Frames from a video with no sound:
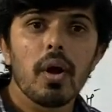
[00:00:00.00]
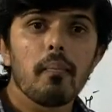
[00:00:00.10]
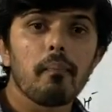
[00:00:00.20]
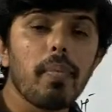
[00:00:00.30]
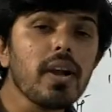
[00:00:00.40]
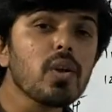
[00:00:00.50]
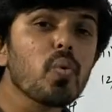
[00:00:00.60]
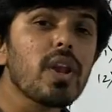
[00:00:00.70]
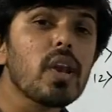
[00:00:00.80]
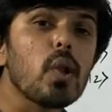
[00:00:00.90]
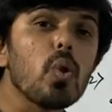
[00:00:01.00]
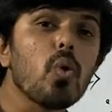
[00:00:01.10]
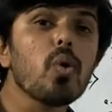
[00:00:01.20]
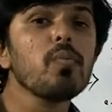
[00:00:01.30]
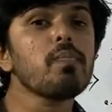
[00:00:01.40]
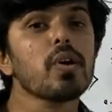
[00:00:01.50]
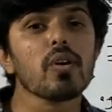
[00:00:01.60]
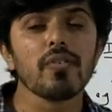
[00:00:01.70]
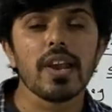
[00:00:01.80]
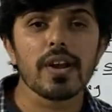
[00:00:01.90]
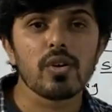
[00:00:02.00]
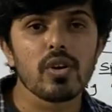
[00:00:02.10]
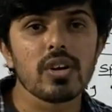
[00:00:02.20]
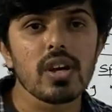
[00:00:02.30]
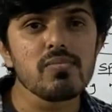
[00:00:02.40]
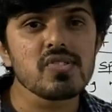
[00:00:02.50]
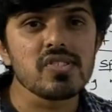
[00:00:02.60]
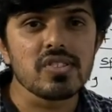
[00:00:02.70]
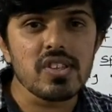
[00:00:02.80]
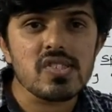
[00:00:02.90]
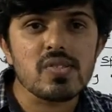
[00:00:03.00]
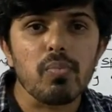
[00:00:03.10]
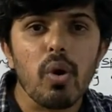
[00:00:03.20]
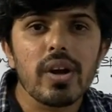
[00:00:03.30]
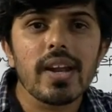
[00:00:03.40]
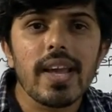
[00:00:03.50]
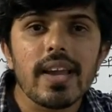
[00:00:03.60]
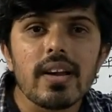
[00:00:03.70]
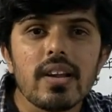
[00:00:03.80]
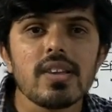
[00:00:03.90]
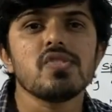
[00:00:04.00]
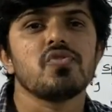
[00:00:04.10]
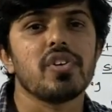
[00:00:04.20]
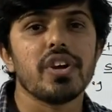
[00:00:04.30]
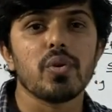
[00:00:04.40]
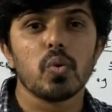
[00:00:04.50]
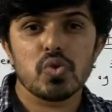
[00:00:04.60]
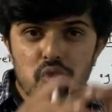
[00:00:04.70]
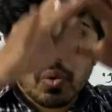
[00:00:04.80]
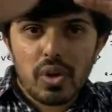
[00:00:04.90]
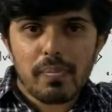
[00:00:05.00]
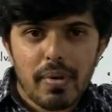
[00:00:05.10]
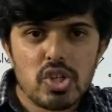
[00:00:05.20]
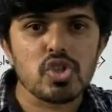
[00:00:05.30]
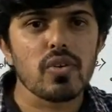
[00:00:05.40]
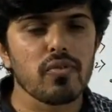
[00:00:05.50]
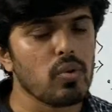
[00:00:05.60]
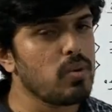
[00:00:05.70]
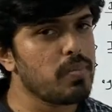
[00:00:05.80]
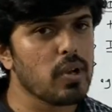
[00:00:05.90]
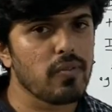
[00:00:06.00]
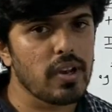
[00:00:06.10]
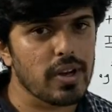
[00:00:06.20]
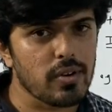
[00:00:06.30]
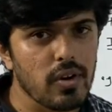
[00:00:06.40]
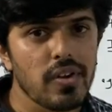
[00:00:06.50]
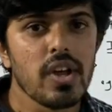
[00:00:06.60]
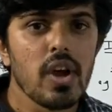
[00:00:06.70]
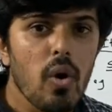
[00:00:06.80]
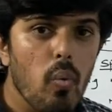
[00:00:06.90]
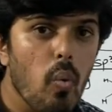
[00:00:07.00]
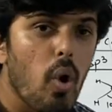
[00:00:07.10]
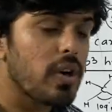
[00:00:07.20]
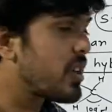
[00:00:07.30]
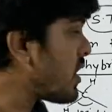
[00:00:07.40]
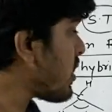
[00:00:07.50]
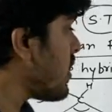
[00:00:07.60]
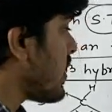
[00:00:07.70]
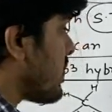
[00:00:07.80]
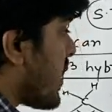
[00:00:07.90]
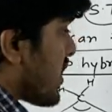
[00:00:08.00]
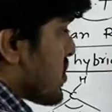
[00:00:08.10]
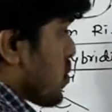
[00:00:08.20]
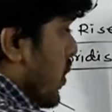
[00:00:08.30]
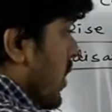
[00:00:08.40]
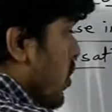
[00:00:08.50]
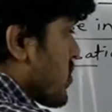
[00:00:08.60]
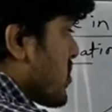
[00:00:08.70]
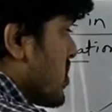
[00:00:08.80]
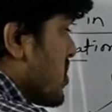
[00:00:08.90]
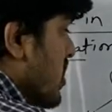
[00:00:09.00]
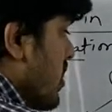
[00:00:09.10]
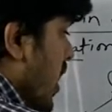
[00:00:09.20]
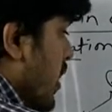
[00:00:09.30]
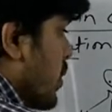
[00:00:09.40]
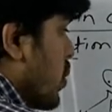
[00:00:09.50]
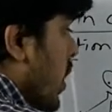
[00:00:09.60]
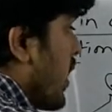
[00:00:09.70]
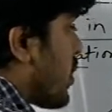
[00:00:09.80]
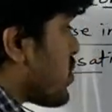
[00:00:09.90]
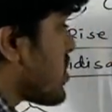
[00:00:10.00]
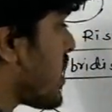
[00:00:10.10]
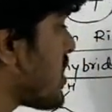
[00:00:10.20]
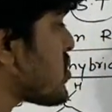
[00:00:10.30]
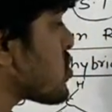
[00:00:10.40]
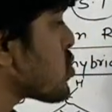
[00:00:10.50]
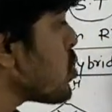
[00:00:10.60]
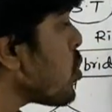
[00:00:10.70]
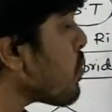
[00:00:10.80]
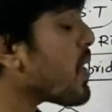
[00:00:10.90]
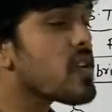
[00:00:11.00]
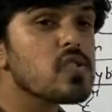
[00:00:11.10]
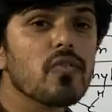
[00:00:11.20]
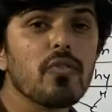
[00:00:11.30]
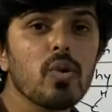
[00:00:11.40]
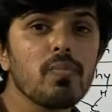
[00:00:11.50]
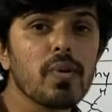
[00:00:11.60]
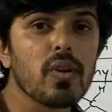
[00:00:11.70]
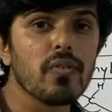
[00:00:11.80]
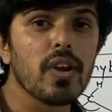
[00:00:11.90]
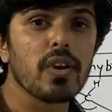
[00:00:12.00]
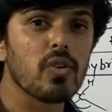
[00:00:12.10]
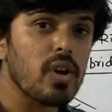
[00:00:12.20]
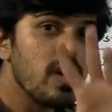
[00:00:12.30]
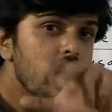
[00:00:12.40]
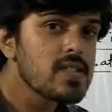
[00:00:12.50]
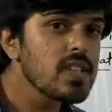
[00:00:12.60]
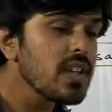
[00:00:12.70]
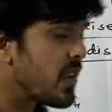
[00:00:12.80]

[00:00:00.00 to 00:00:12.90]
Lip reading: But when lone pair of electron comes, this bond angle is reduced due to repulsion of lone pair of electron. Water, that is 1 oxygen and 2 hydrogen, has 2 pairs of lone pair of electron. See the